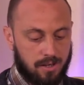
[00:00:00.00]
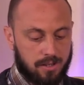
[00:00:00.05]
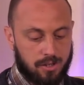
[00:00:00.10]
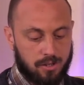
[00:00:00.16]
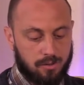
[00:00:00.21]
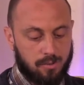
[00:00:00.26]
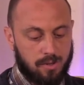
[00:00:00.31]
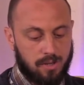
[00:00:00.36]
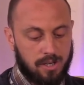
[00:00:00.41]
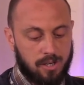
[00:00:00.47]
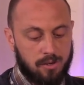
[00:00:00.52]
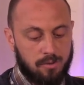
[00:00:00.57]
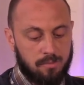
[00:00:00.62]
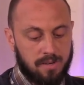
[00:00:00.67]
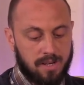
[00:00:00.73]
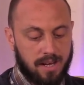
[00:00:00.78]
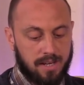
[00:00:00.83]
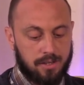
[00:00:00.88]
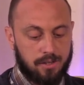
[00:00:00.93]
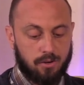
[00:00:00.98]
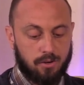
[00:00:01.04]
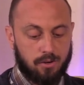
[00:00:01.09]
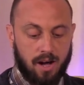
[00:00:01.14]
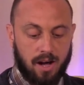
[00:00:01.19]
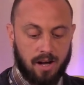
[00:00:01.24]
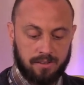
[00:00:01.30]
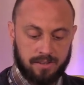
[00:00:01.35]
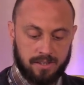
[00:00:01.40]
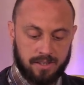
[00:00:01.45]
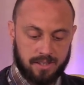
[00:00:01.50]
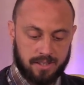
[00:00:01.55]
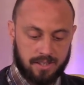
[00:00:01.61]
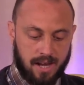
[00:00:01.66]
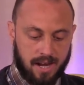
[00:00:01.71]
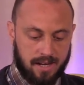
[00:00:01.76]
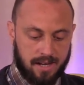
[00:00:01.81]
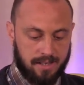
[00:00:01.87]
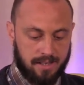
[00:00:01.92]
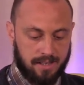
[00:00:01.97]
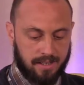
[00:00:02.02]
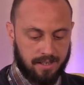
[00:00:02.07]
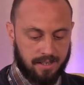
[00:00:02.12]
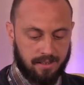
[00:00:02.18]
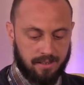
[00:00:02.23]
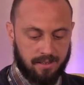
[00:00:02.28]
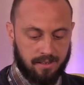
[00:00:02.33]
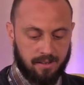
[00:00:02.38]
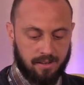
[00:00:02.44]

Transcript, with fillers: to illuminate your understanding,